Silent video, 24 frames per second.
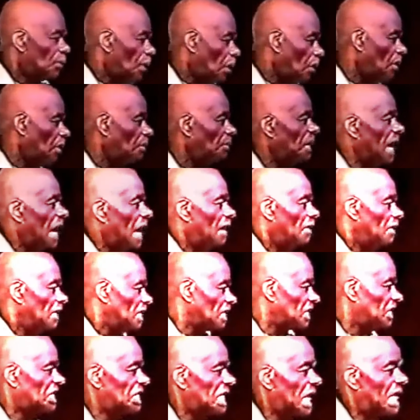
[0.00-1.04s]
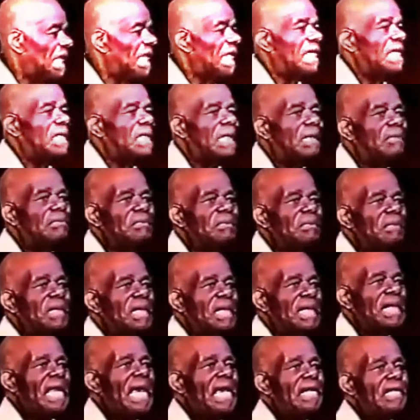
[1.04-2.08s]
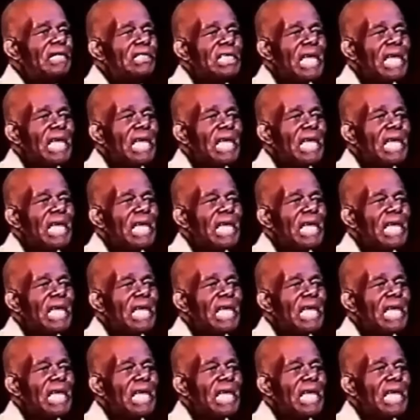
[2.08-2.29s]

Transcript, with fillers: broke them down and studied them, and had